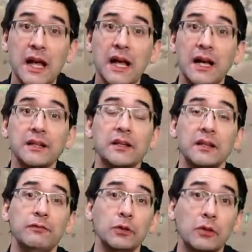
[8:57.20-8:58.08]
And uh,
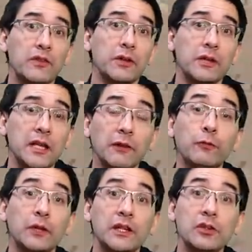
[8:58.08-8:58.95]
if you look very
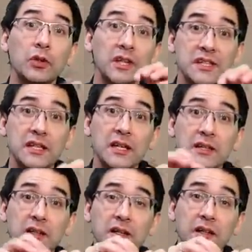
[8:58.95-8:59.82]
carefully, then you're going to see
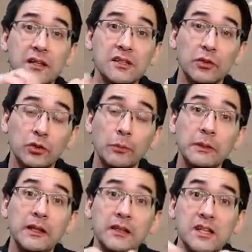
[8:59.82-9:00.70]
that uh, it's not
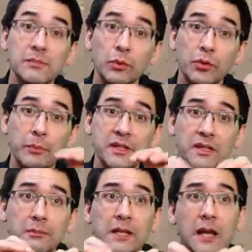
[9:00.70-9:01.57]
completely smooth, but
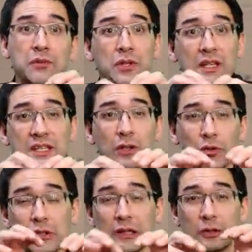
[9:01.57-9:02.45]
sometimes you can see
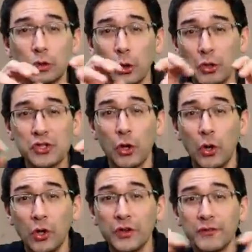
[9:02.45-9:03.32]
those little dots
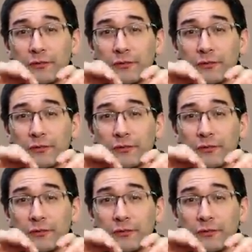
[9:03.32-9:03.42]
on